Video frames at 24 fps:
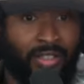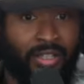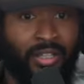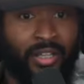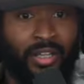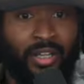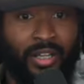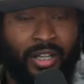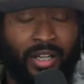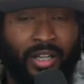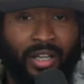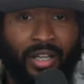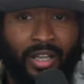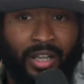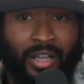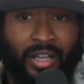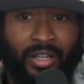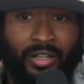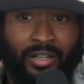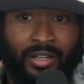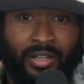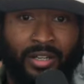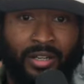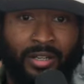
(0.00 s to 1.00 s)
Okay.
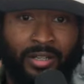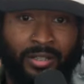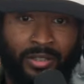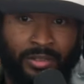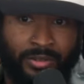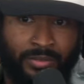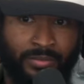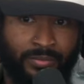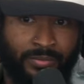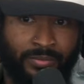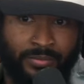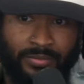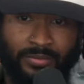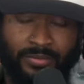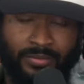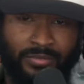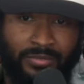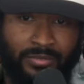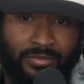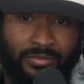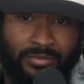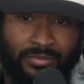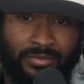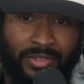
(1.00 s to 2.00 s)
And um,
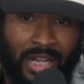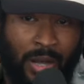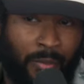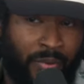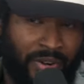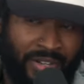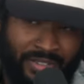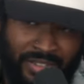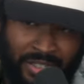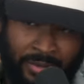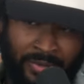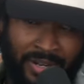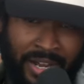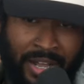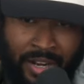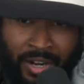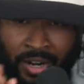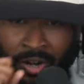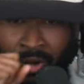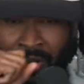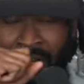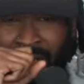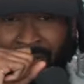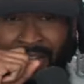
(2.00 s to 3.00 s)
I want to see where that
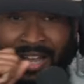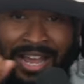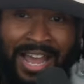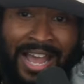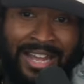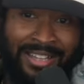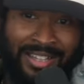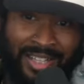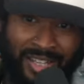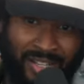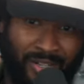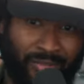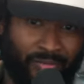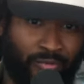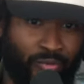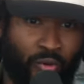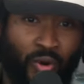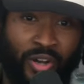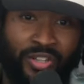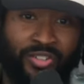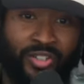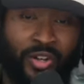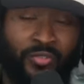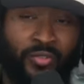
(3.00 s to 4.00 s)
go. Either acting,
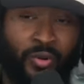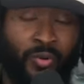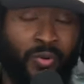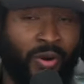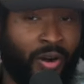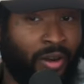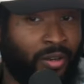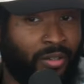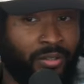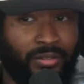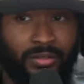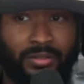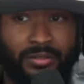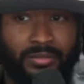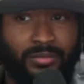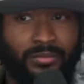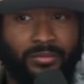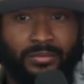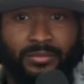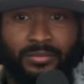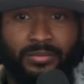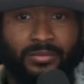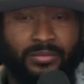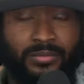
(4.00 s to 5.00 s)
voiceover work,
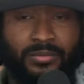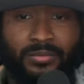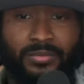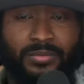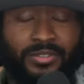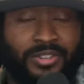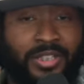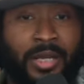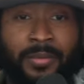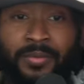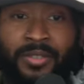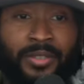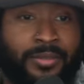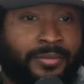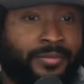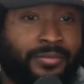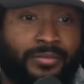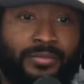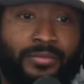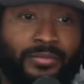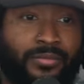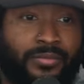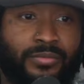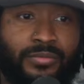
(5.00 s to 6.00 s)
mm-hmm. something.
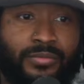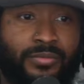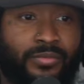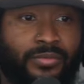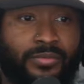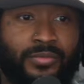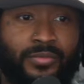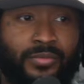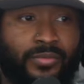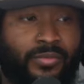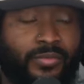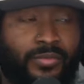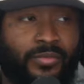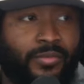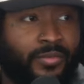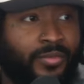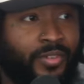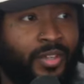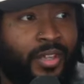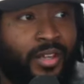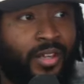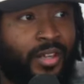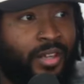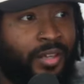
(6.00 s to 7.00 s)
Yeah.
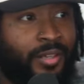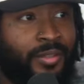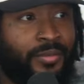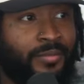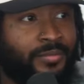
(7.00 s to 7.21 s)
Yeah.